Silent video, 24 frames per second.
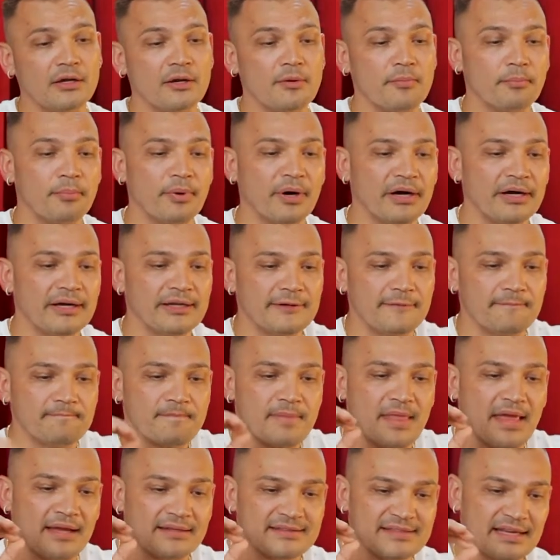But
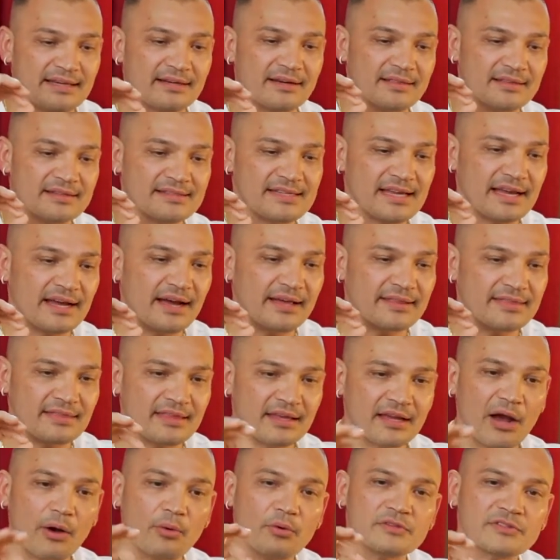at the end of the day, I
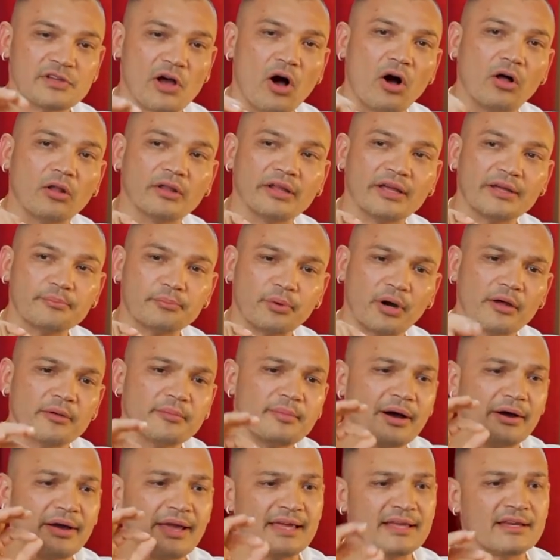think I was all in, probably
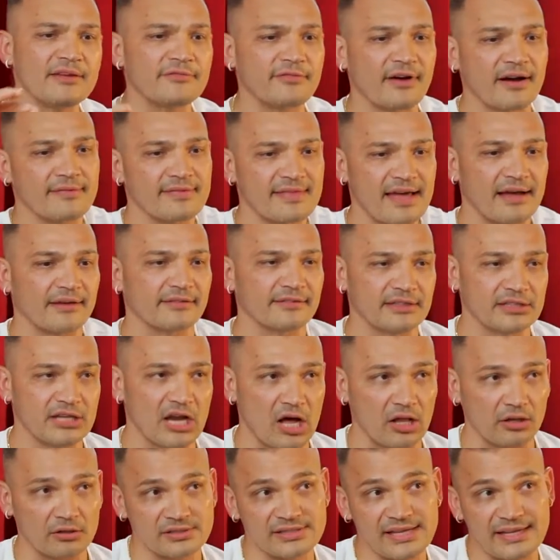about
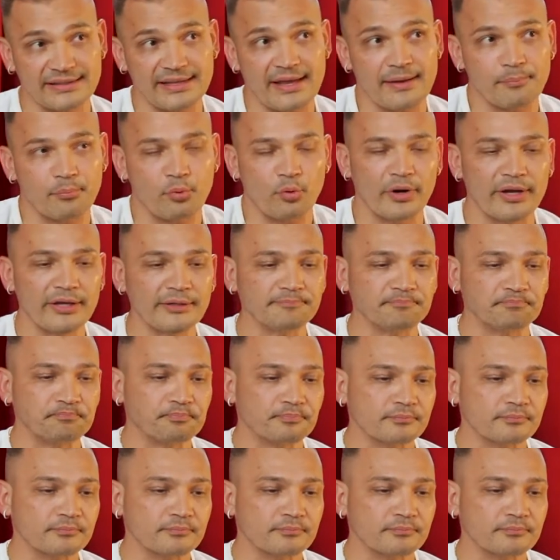$85,000 at that point.